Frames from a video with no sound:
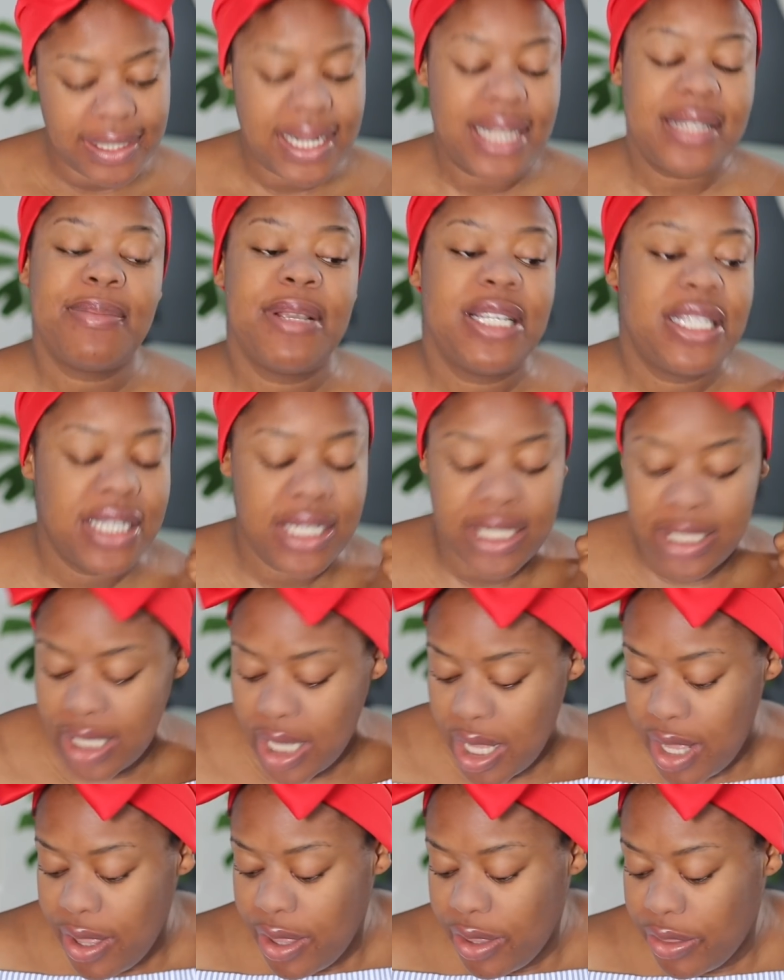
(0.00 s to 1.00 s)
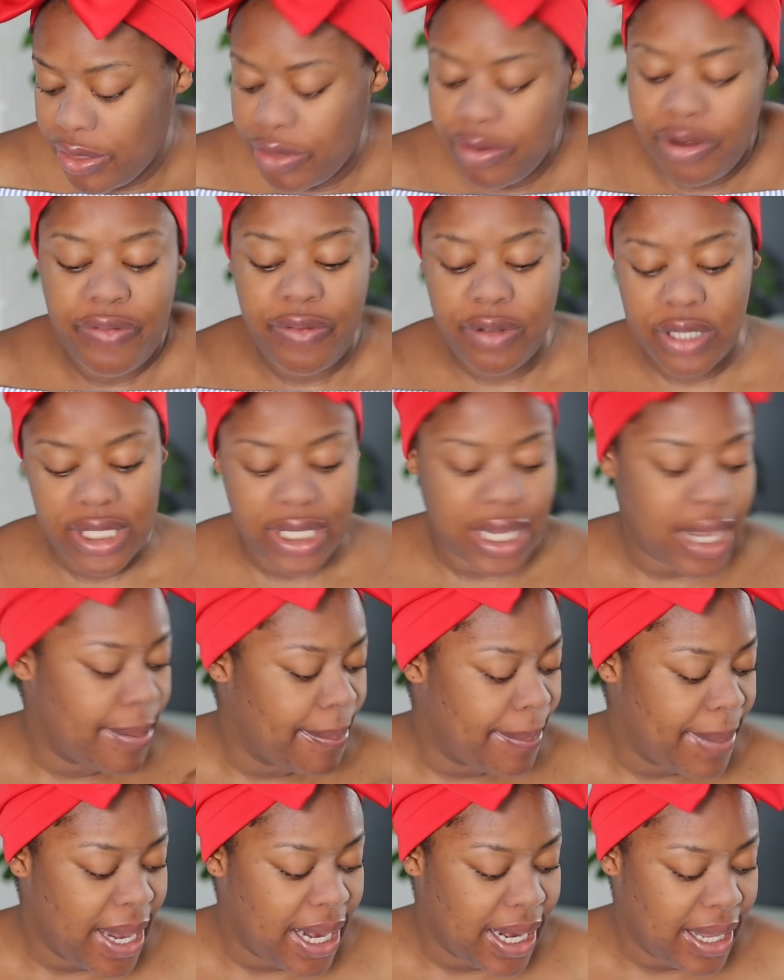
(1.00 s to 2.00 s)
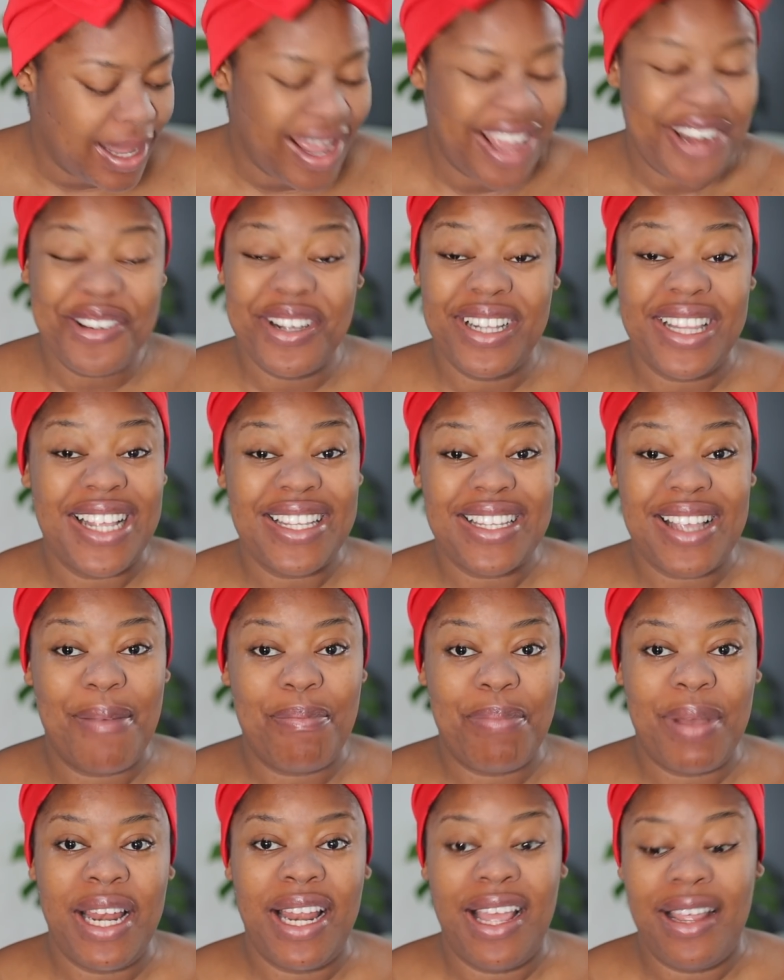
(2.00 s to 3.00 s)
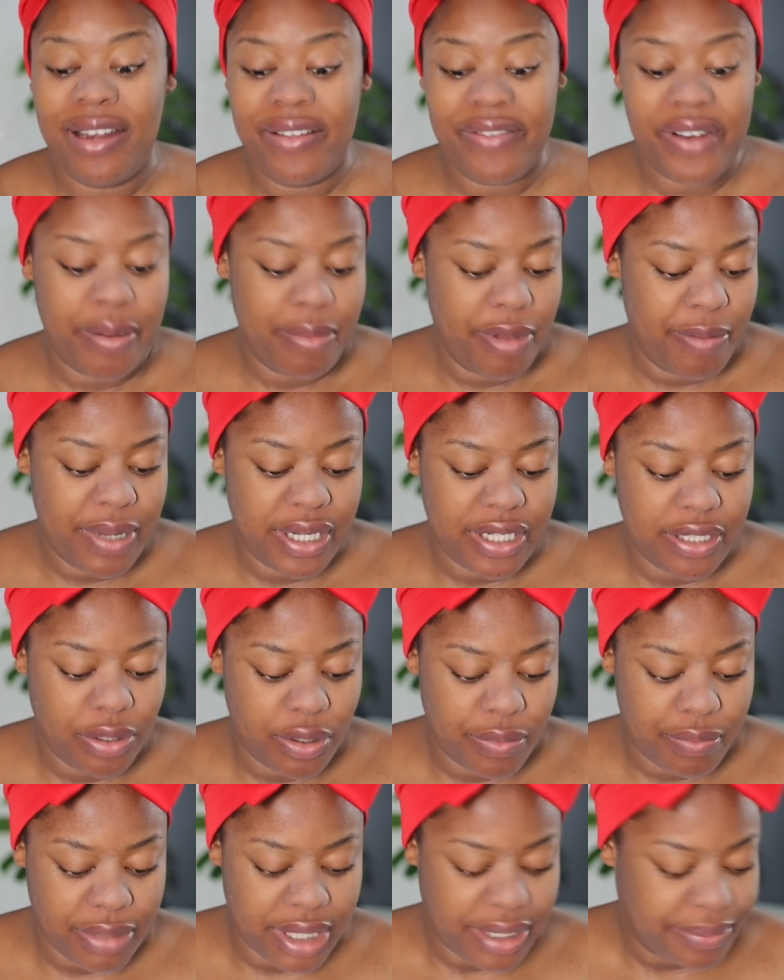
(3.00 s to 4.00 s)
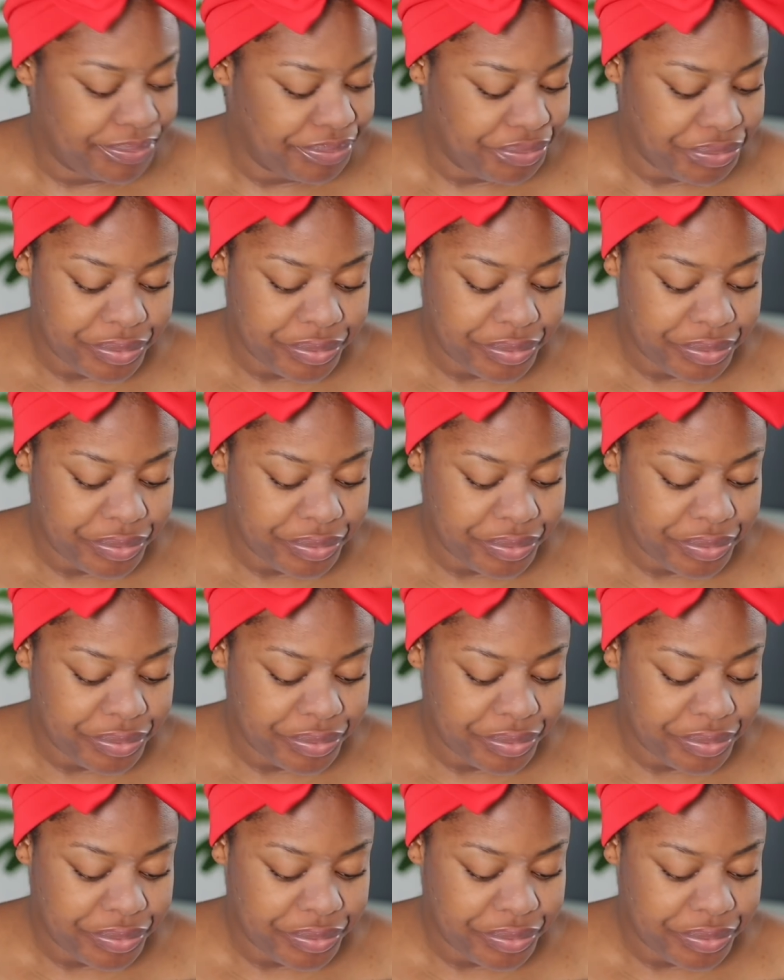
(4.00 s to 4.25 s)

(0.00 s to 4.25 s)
That's my shade, 340 Kampala. I know it as Kampala. I never remember the number.